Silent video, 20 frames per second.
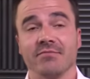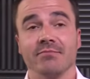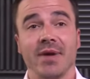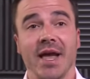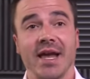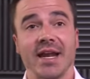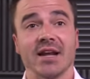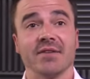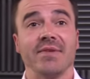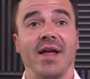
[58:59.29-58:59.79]

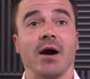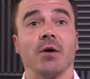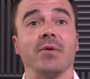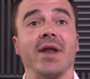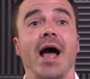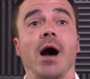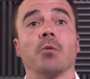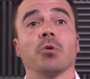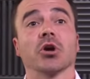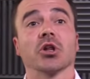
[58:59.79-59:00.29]
made have now
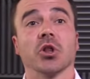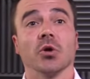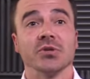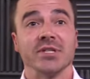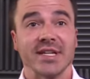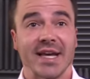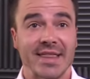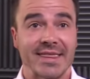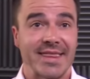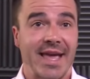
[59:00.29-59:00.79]
now we're
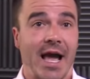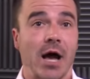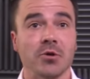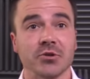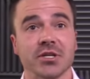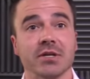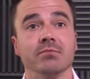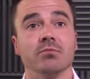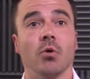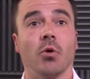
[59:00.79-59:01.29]
closing a
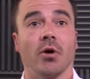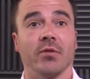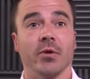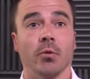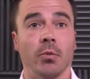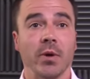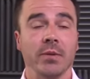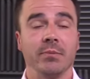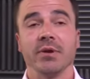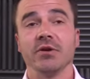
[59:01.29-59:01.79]
thousand more that
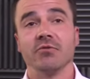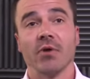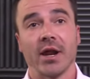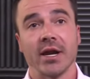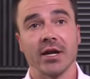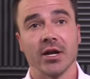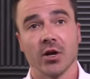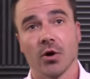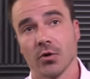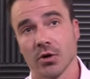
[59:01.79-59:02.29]
we'd be ready to go to